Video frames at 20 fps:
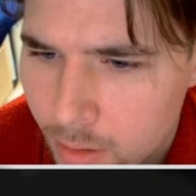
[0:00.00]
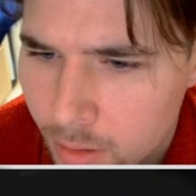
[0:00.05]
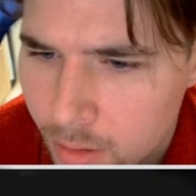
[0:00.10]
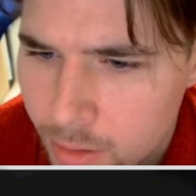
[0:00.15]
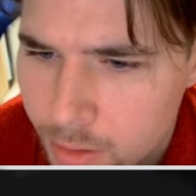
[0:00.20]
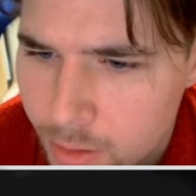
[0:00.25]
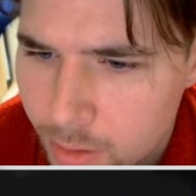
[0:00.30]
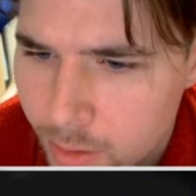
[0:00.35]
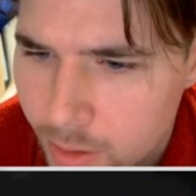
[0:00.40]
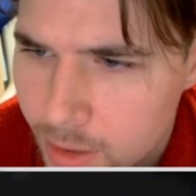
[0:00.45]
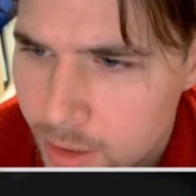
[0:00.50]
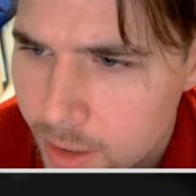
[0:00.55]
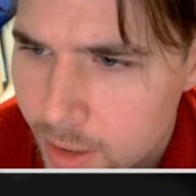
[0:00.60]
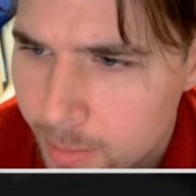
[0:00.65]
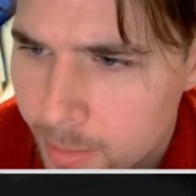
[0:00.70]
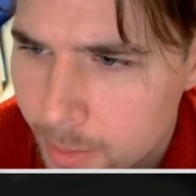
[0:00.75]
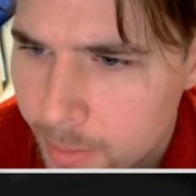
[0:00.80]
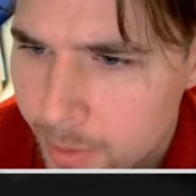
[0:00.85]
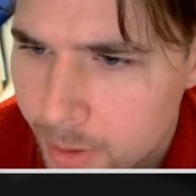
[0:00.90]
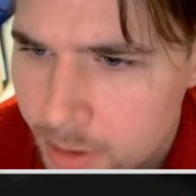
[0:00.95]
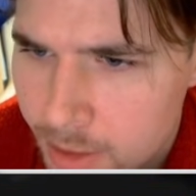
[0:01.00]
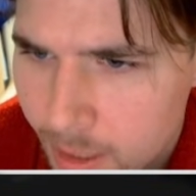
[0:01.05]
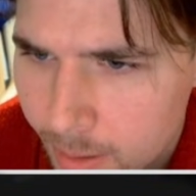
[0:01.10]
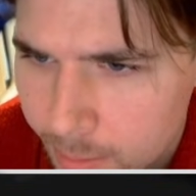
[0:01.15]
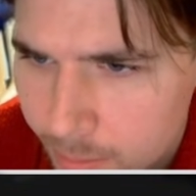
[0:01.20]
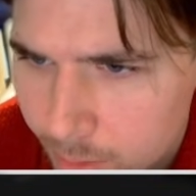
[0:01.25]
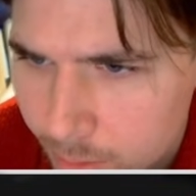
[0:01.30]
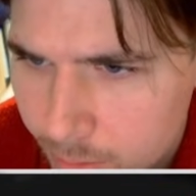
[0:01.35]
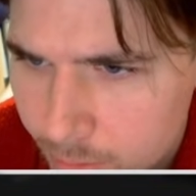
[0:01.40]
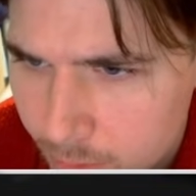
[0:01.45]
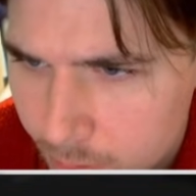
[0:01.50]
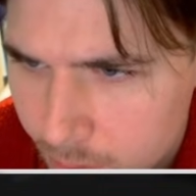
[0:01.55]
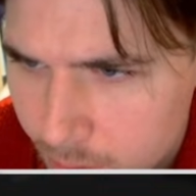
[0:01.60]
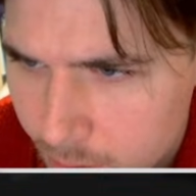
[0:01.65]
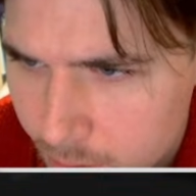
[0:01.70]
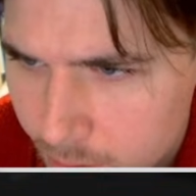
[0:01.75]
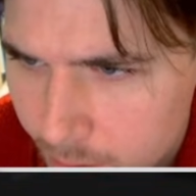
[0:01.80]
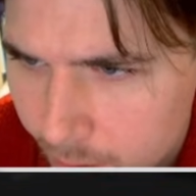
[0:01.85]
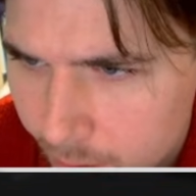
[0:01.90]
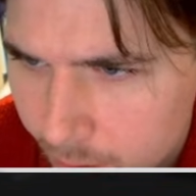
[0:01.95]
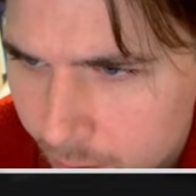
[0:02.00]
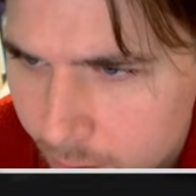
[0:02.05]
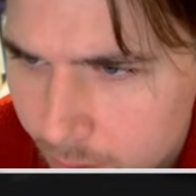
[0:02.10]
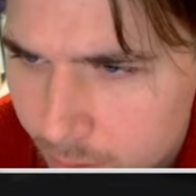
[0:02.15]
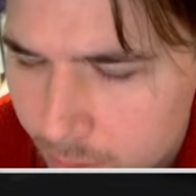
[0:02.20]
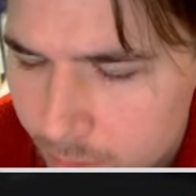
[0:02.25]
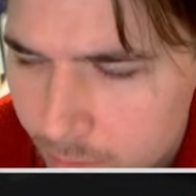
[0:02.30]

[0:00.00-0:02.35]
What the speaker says: So let's keep up the tempo. Let's attack.